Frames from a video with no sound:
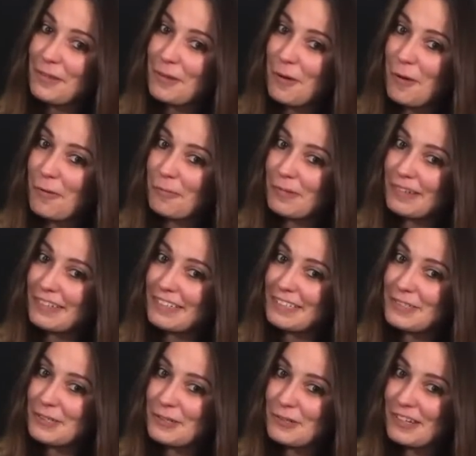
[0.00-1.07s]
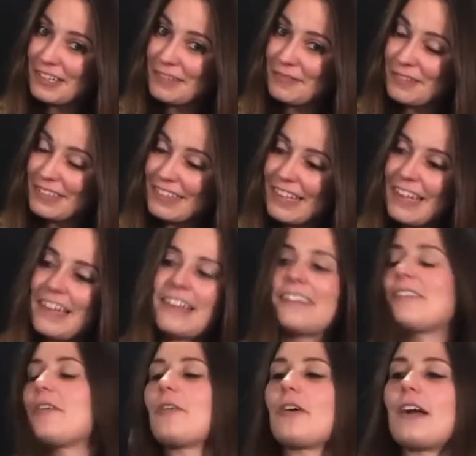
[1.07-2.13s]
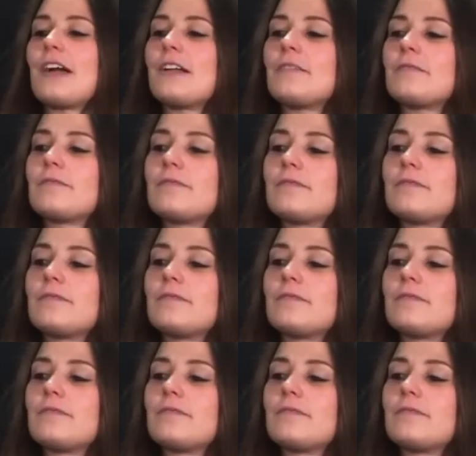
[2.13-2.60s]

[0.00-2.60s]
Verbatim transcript: the open E string if you'd like, all right?